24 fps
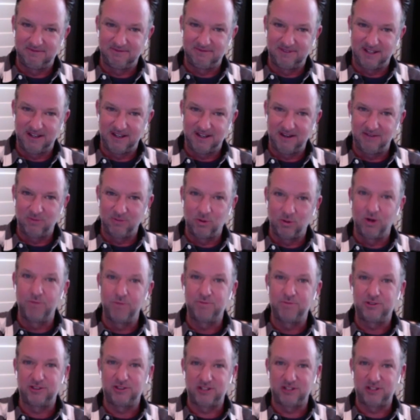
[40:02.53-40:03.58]
they were
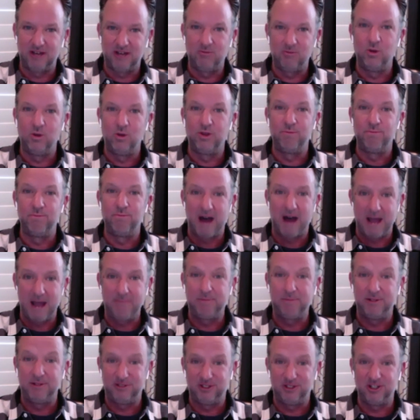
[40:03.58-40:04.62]
upset with my
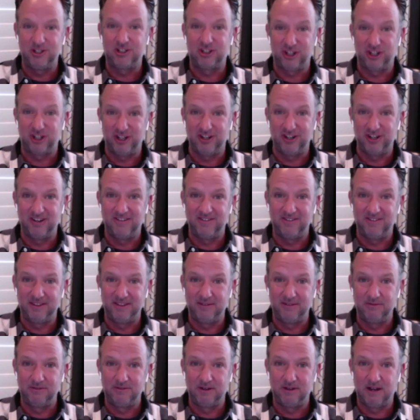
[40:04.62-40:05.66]
position
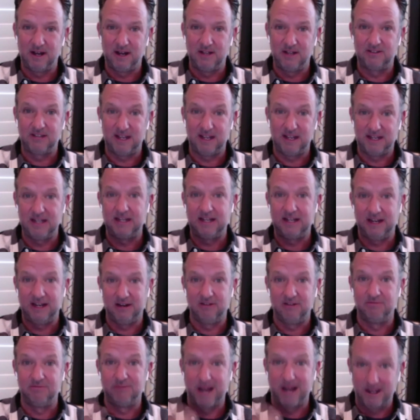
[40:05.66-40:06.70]
taking
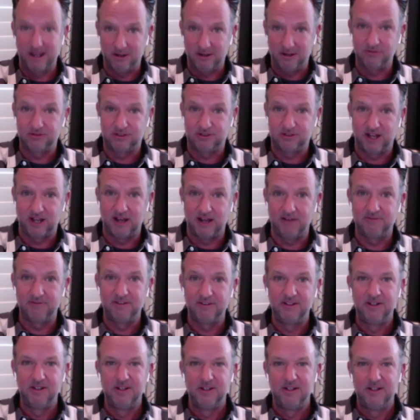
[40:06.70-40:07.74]
care of my own staff,
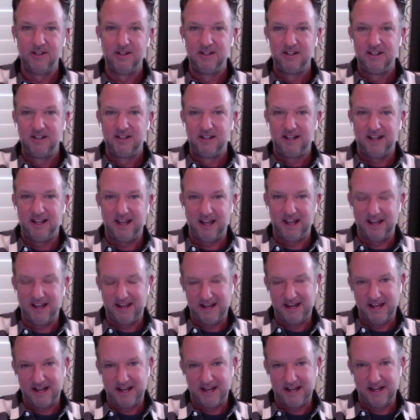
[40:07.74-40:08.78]

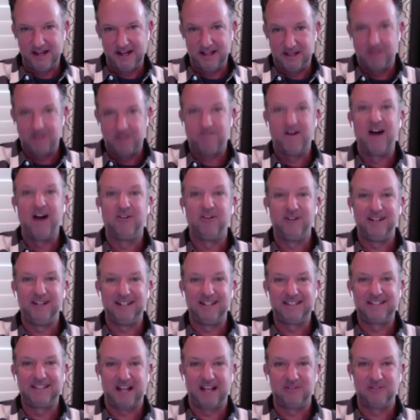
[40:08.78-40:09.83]
and uh, and they found it
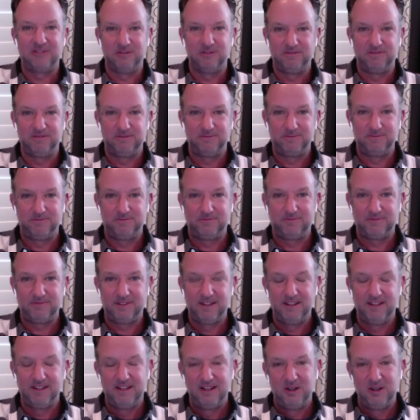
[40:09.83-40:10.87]
excessive.
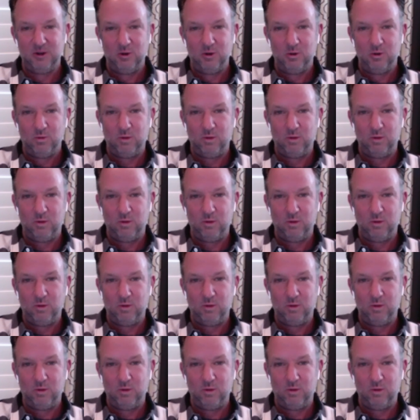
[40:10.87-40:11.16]
Hmm.